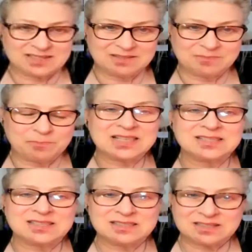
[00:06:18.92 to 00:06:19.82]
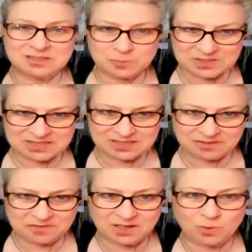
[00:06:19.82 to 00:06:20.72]
and but this I is a
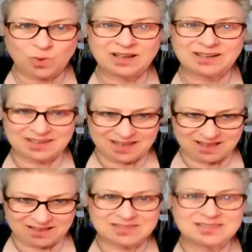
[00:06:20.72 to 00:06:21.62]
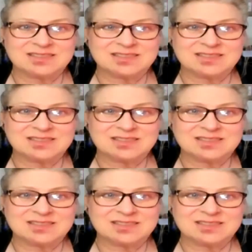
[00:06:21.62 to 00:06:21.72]
specific relationships